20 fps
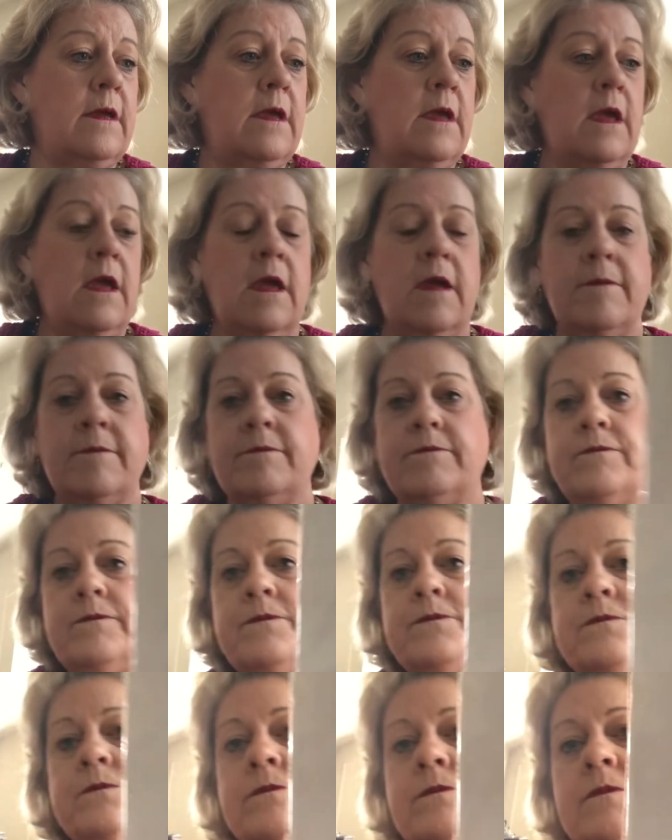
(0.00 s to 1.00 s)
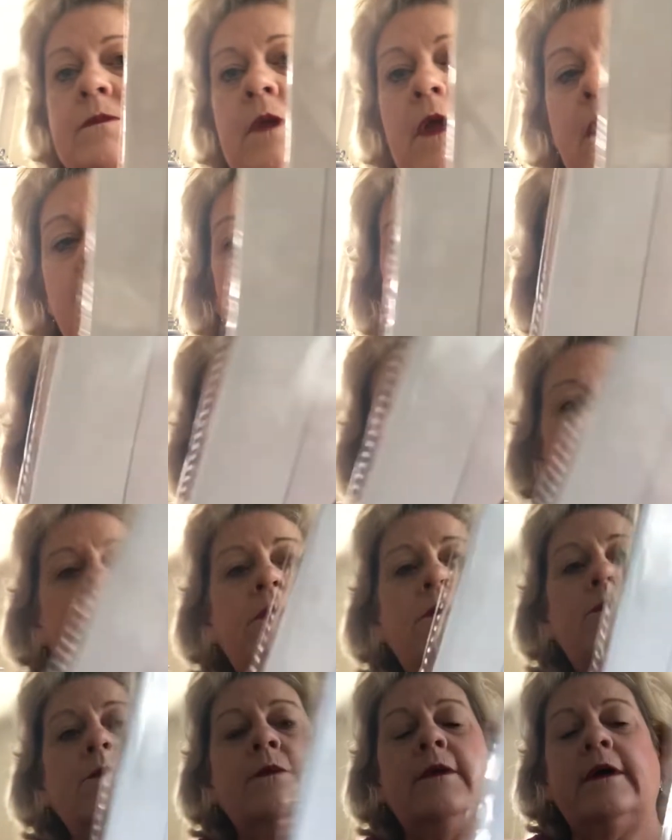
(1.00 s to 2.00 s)
If
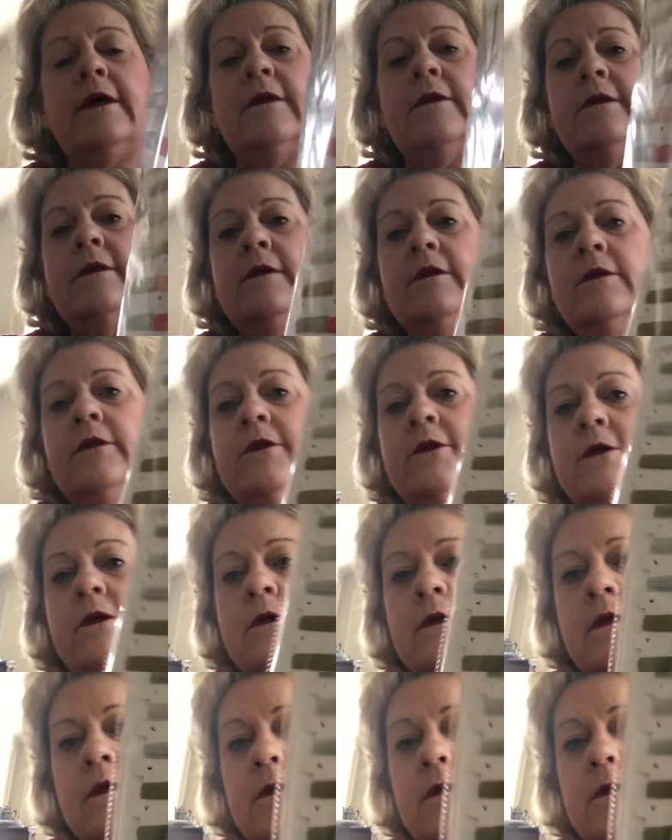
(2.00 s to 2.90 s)
you will, look